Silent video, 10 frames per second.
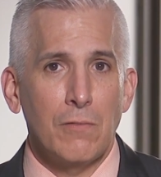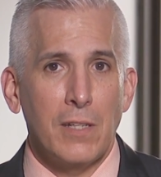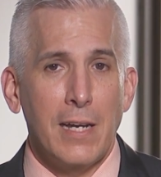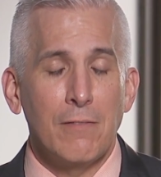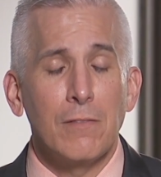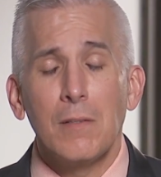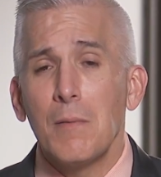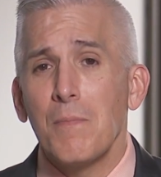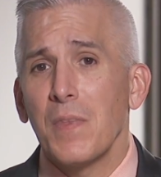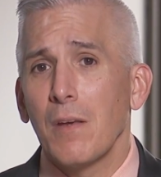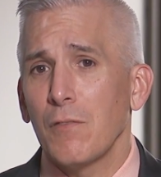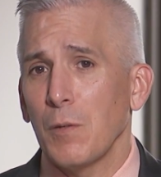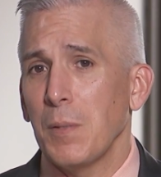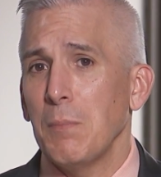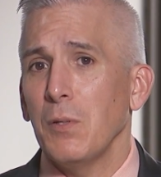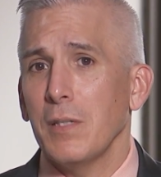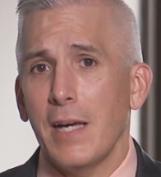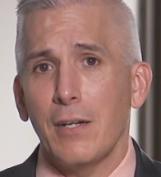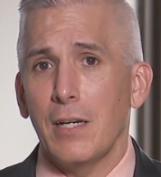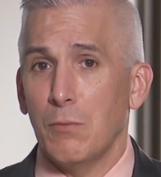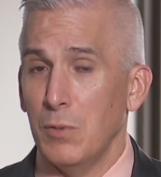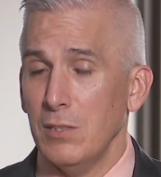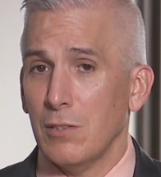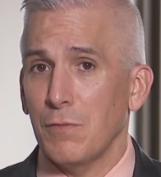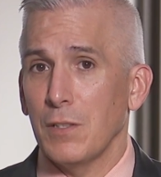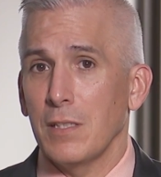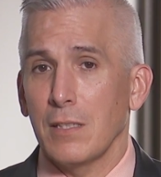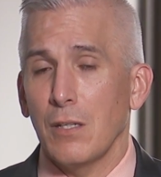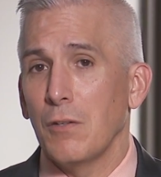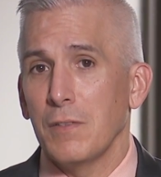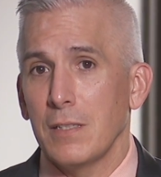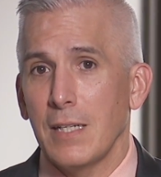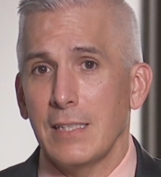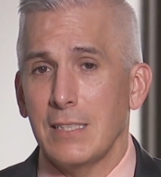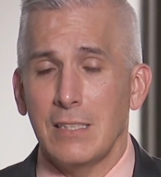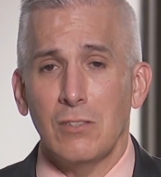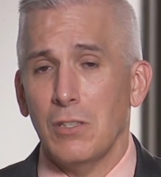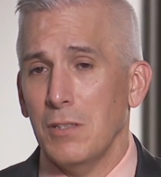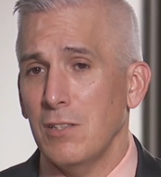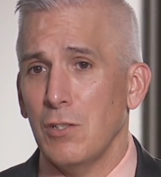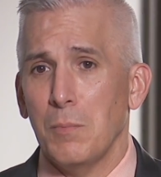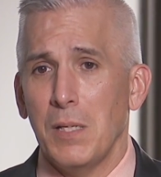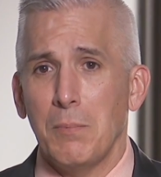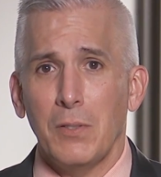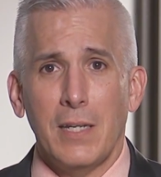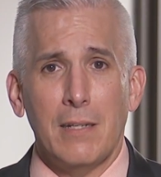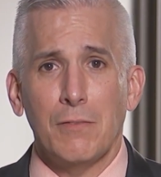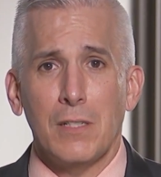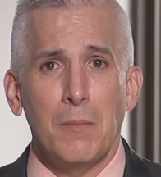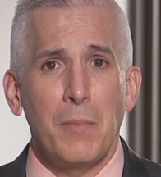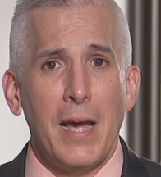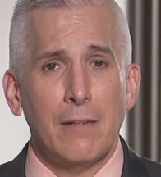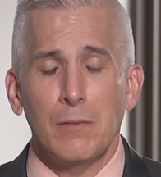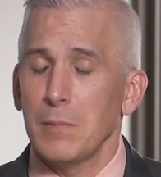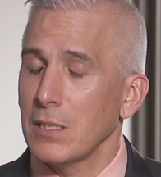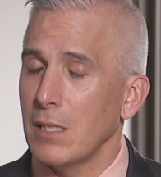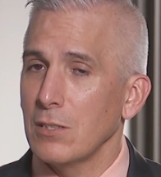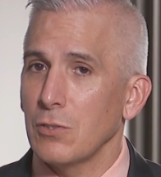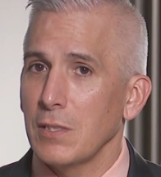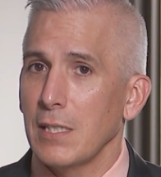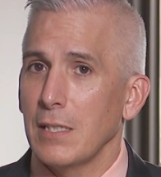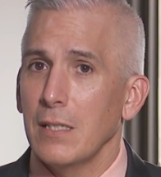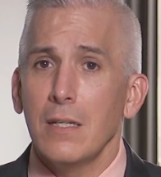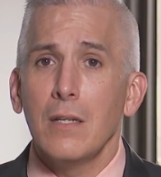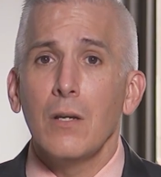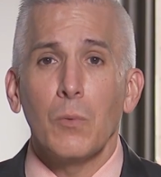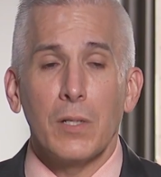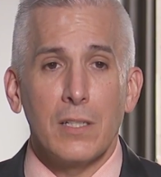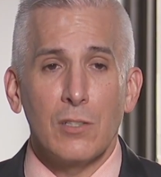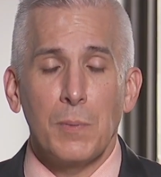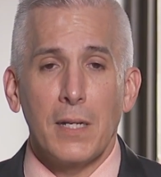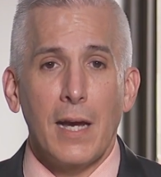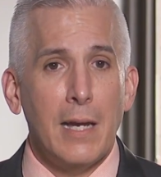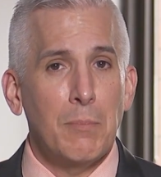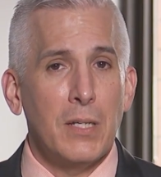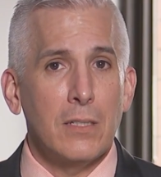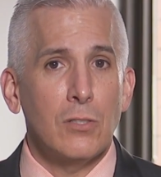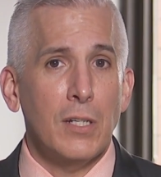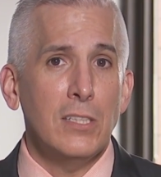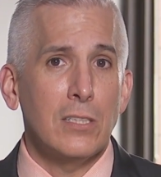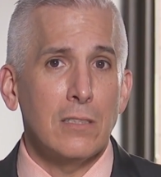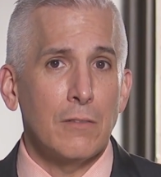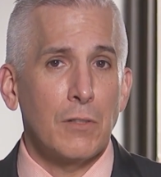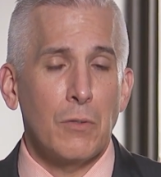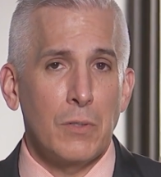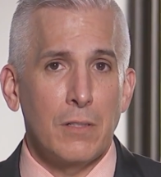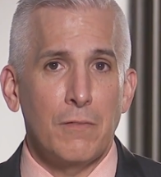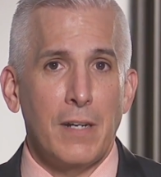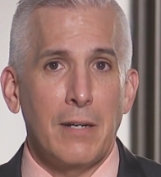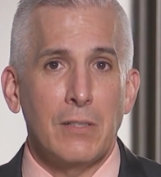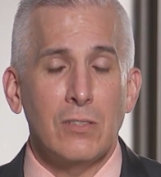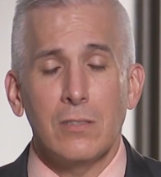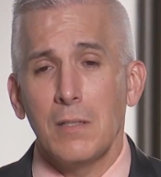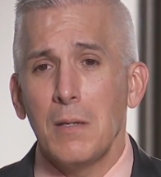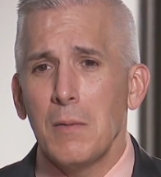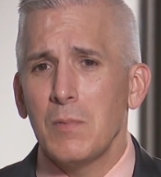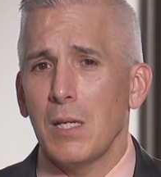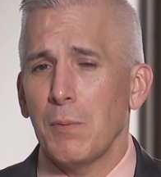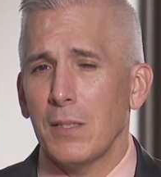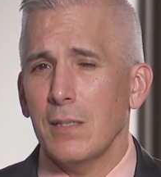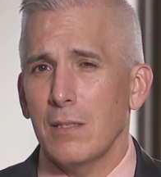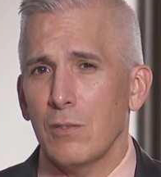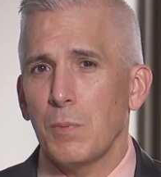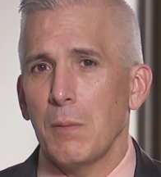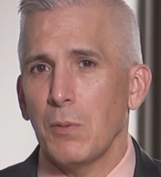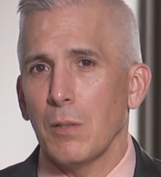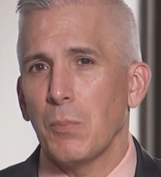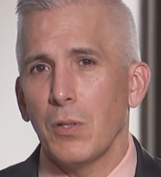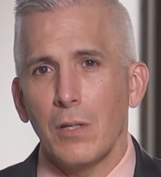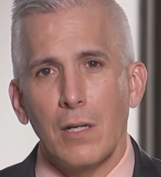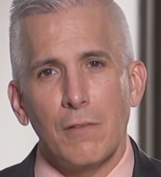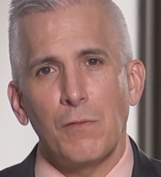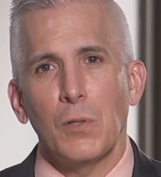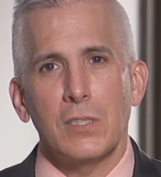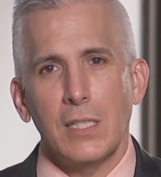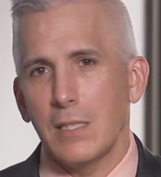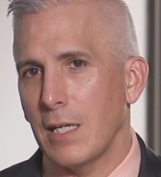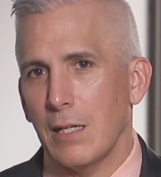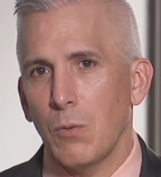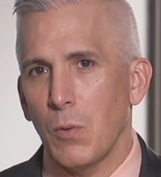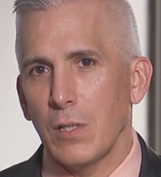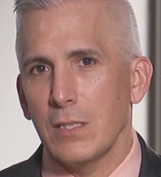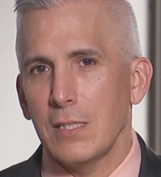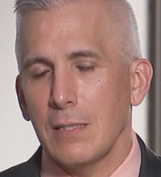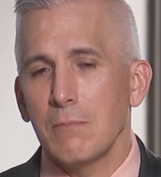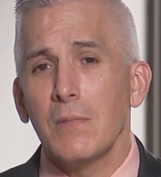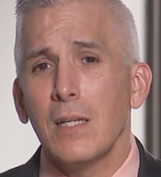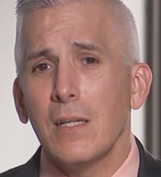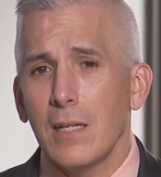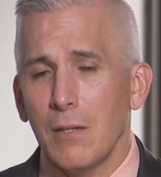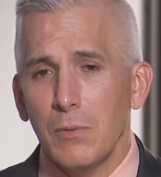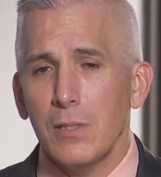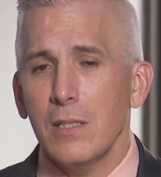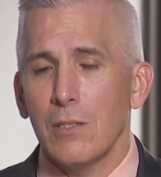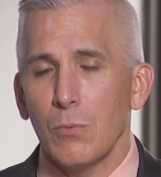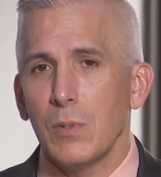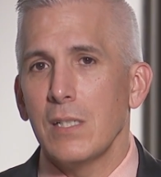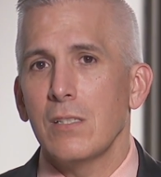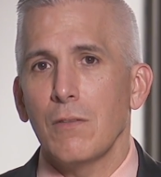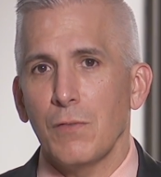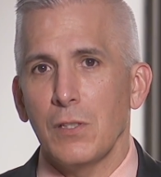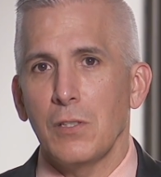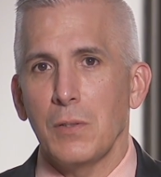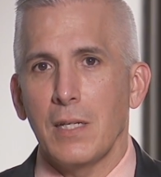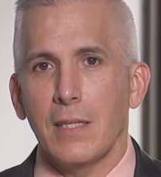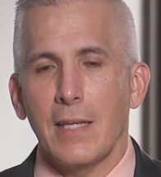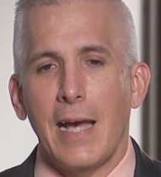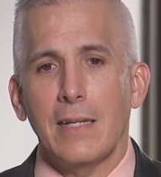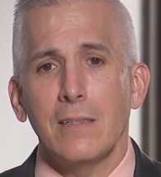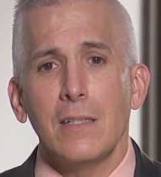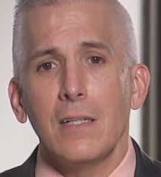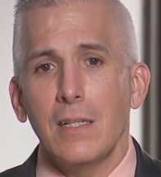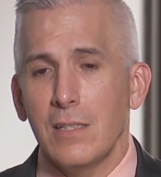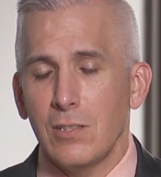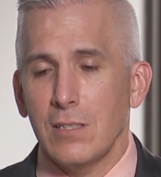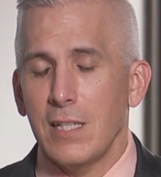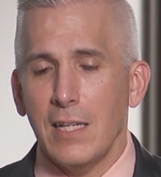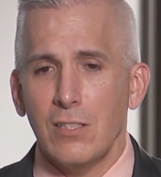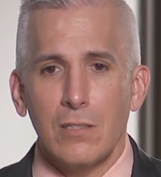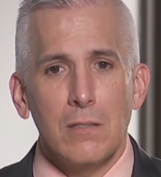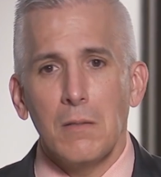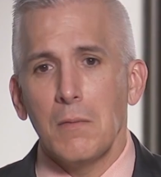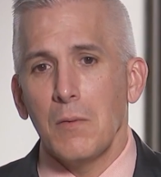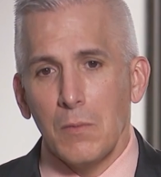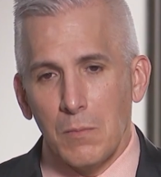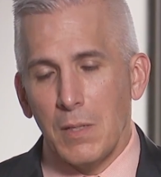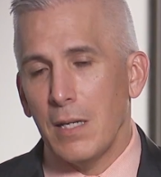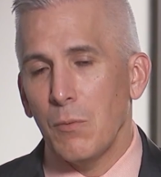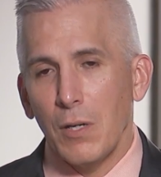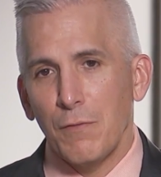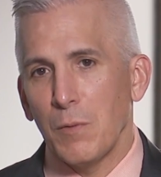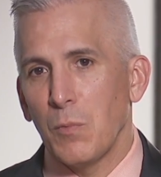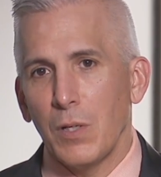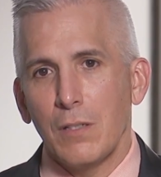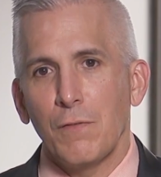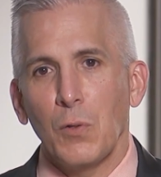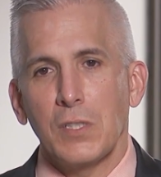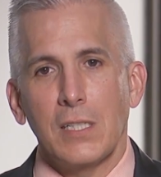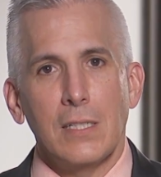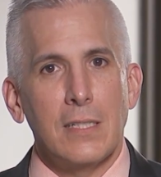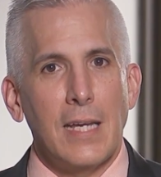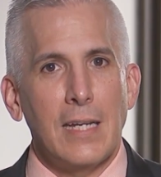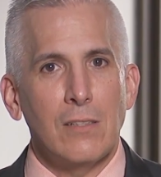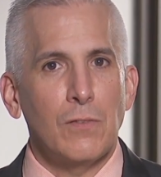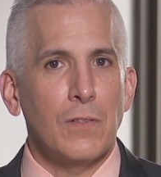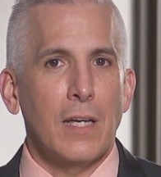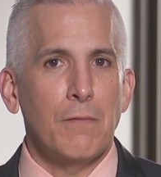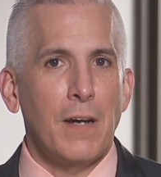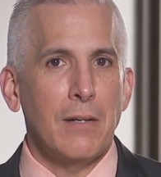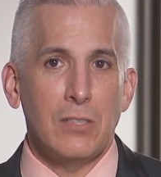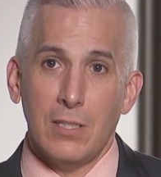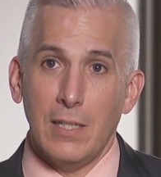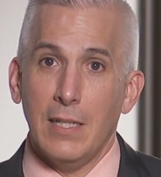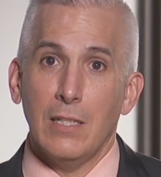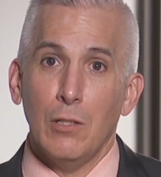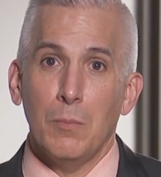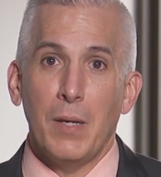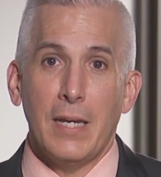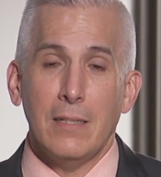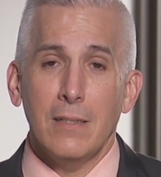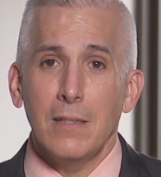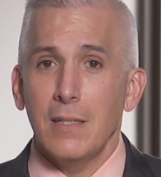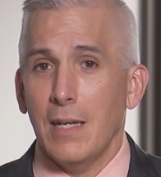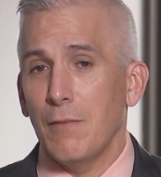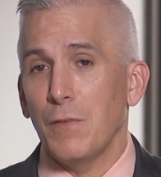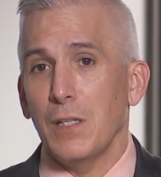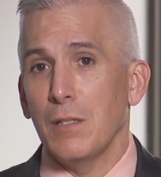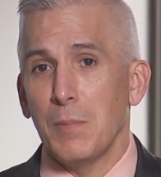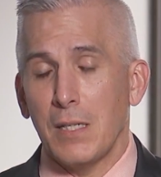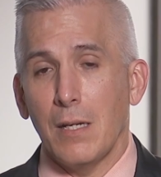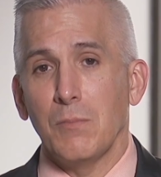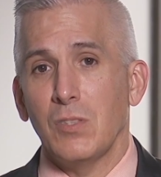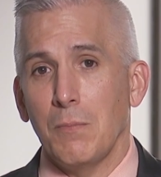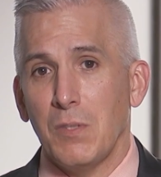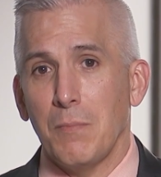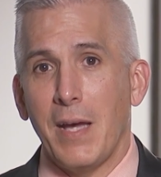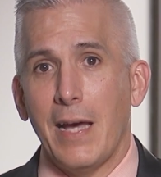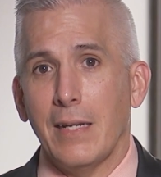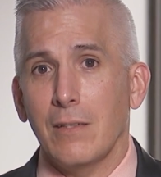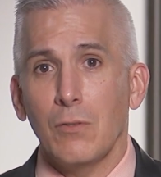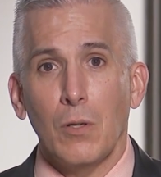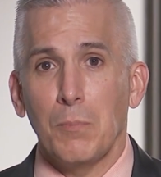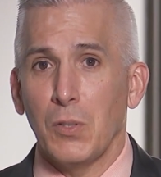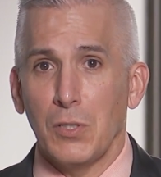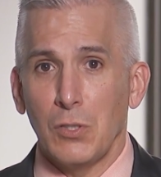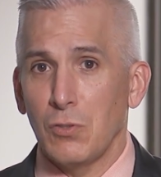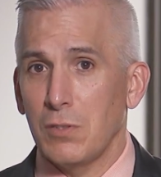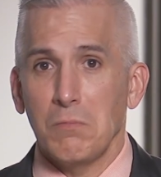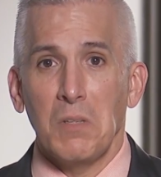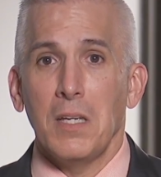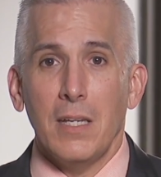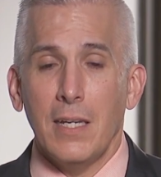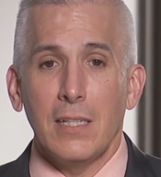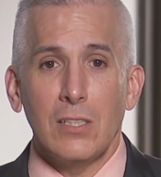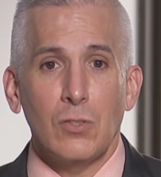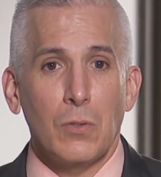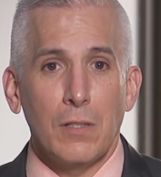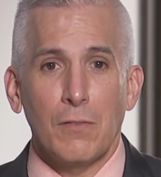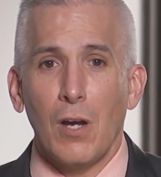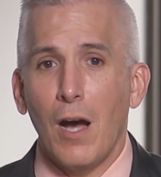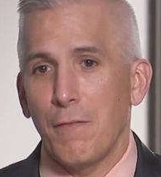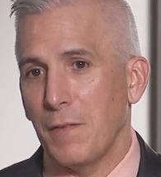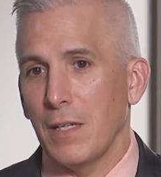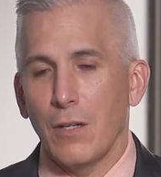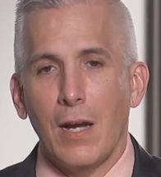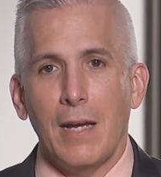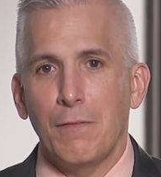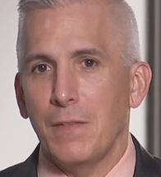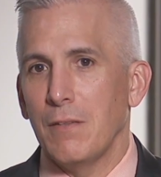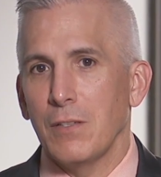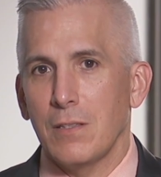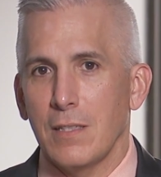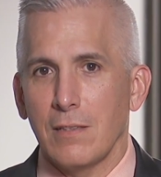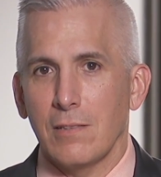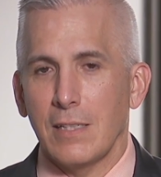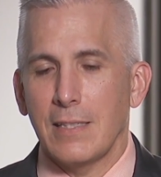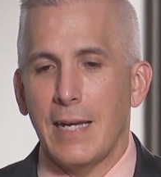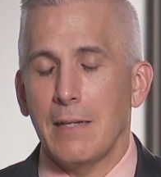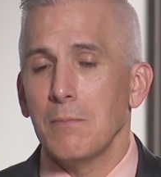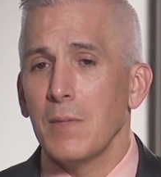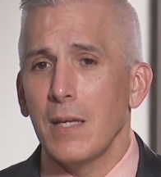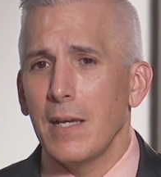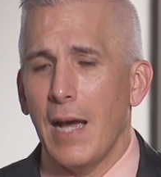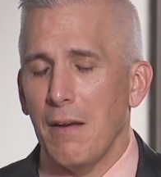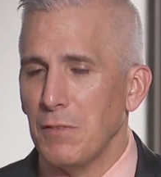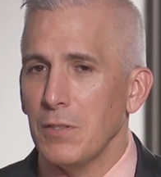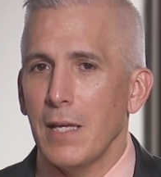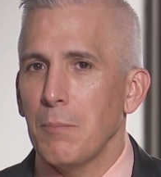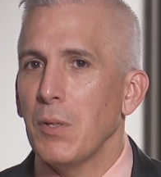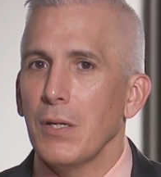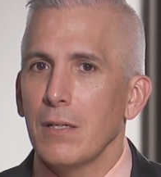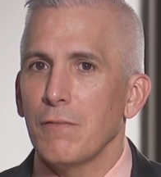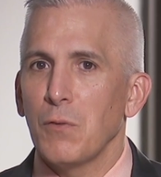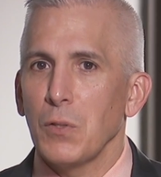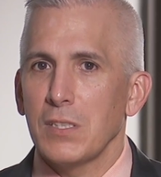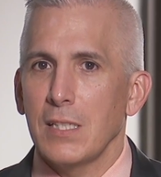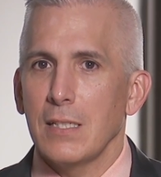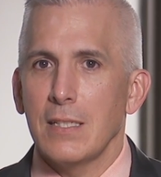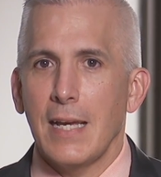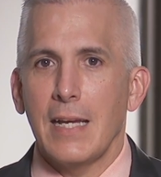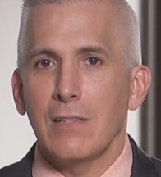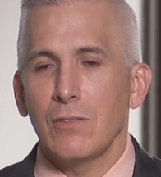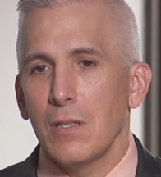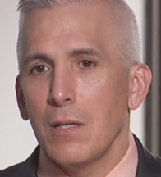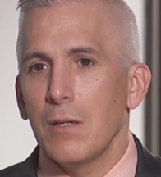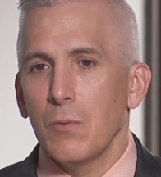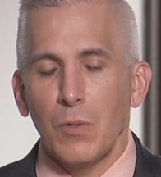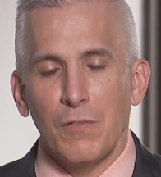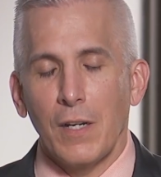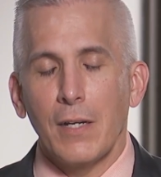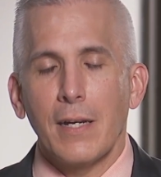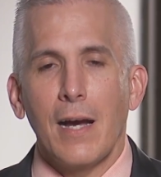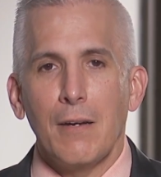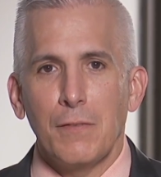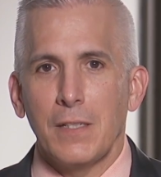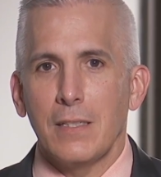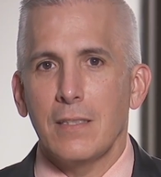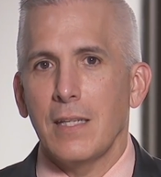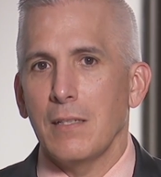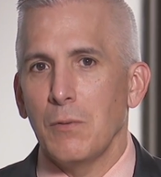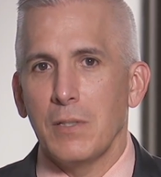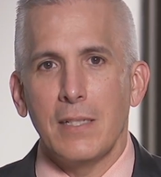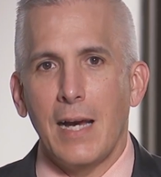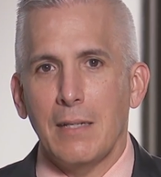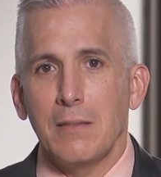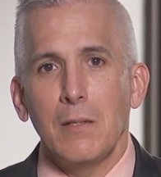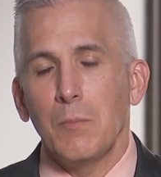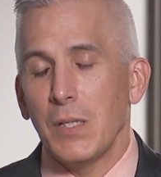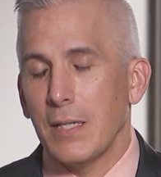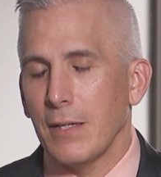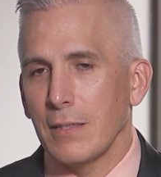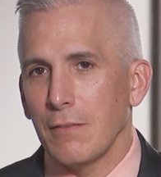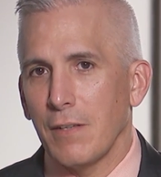of life. For people that are at risk for then COVID-19, so these are people that have come back from a country where there's been a high penetration of coronavirus, typically those people are put on a 14-day quarantine. And really the reason for doing that is it takes anywhere from 1 to 14 days for that virus to incubate and for you to become symptomatic or produce any sort of coughing or high fever, things like that. After that period of 14 days, we're very confident that you would not be carrying the